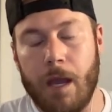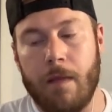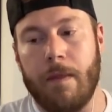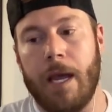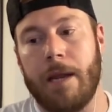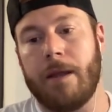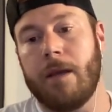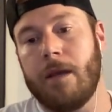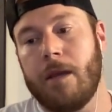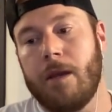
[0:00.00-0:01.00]
And then
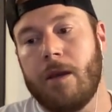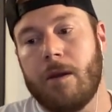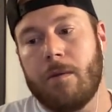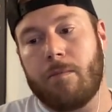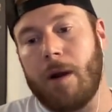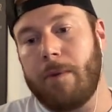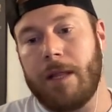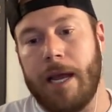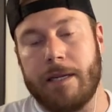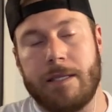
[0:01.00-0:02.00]
probably
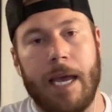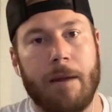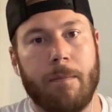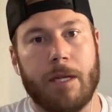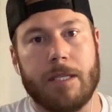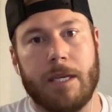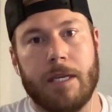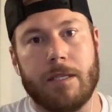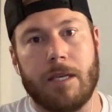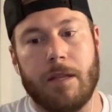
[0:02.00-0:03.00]
like 10 months
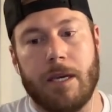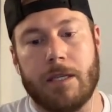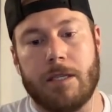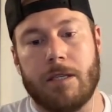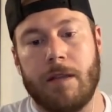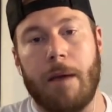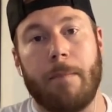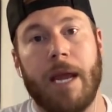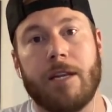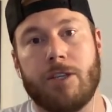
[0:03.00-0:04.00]
into this, that
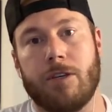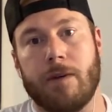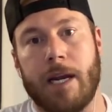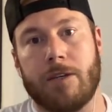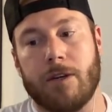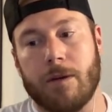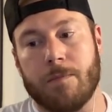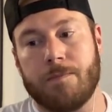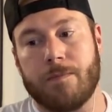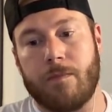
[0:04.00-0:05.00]
managing
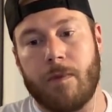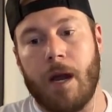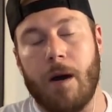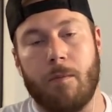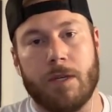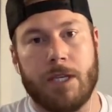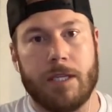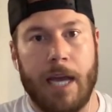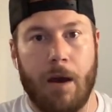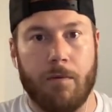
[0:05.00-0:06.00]
director was
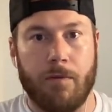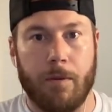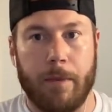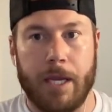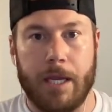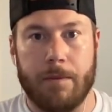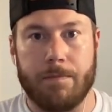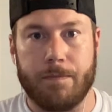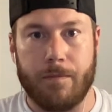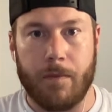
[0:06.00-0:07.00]
in town for a
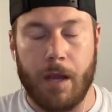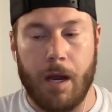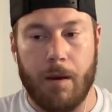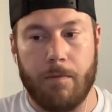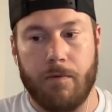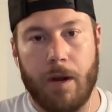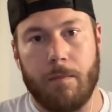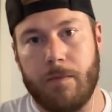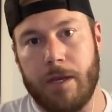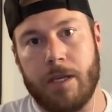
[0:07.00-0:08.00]
meeting
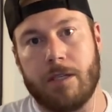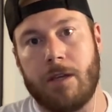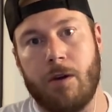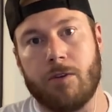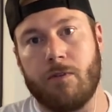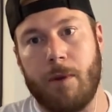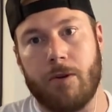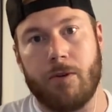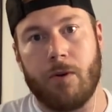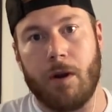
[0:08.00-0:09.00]
from the East Coast, from our
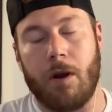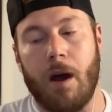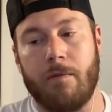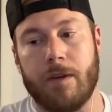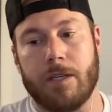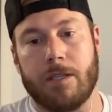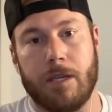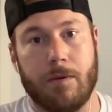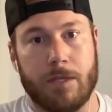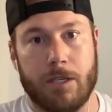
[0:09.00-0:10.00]
New York office.
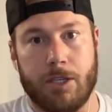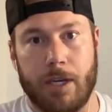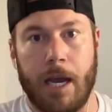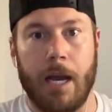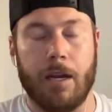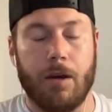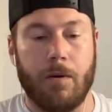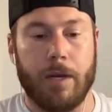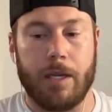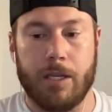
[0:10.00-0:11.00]
And he was in
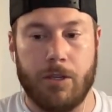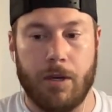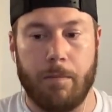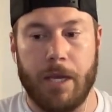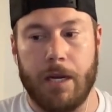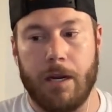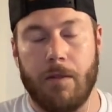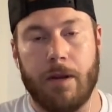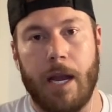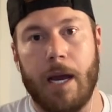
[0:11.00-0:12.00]
Chicago and he took me and
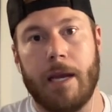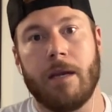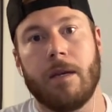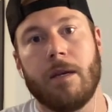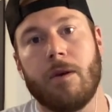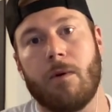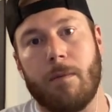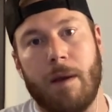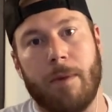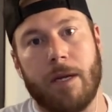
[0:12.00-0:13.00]
another guy, one of
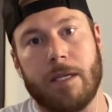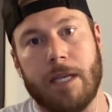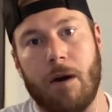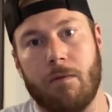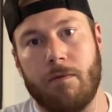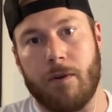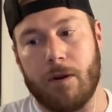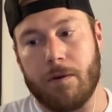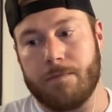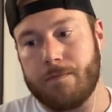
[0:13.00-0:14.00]
my buddies, out
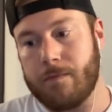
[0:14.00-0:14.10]
for